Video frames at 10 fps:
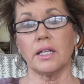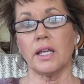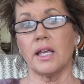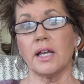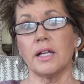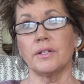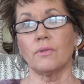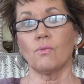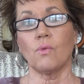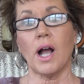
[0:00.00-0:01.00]

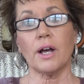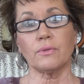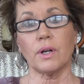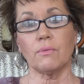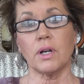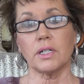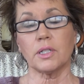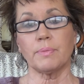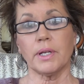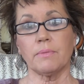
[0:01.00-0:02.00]
and how do I want to
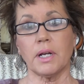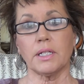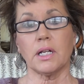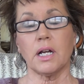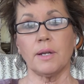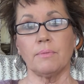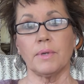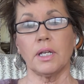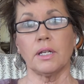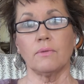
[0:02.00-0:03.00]
spend my time
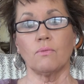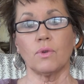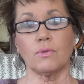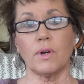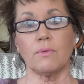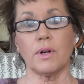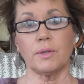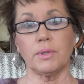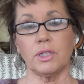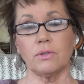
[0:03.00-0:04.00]
and what do I want
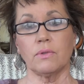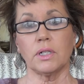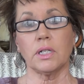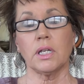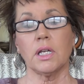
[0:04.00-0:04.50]
to be doing.